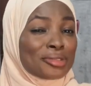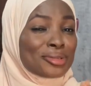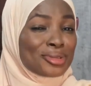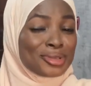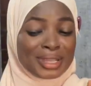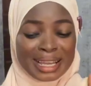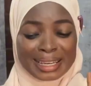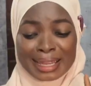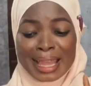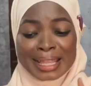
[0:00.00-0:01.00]
If you know you
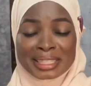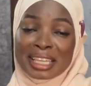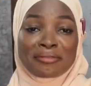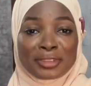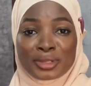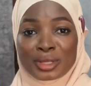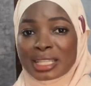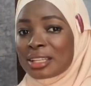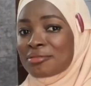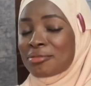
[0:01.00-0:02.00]
can take
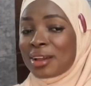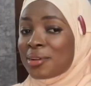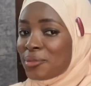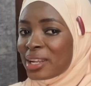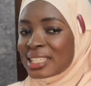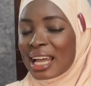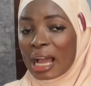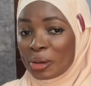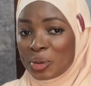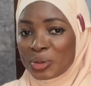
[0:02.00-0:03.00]
videos at very great
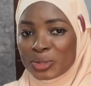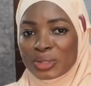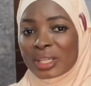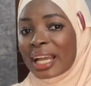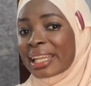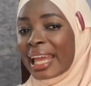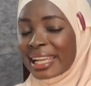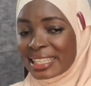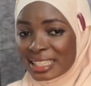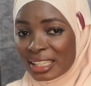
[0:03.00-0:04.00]
angles, you can
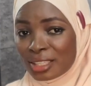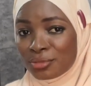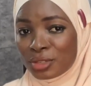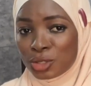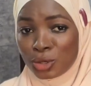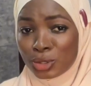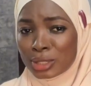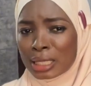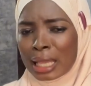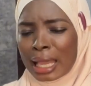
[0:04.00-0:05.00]
edit these
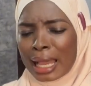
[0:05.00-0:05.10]
videos,